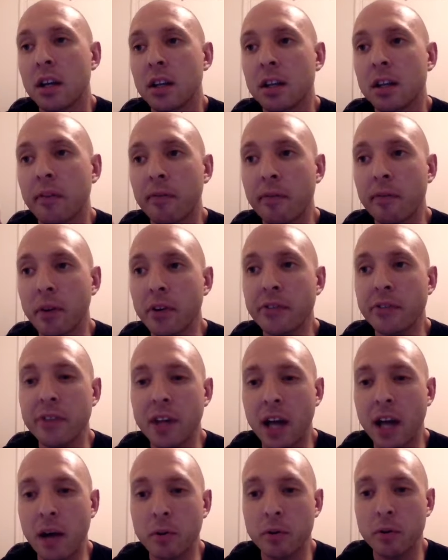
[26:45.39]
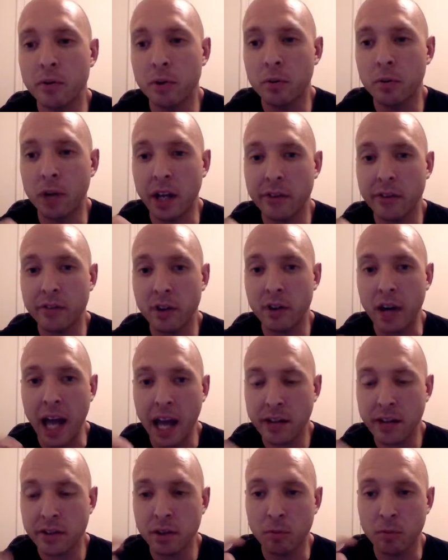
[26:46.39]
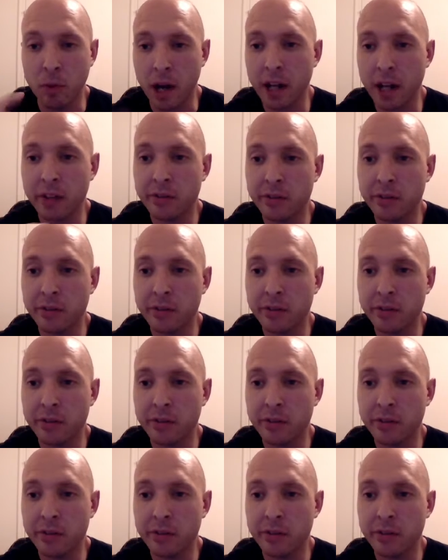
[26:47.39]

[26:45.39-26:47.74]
the first thing I will do when I start actually writing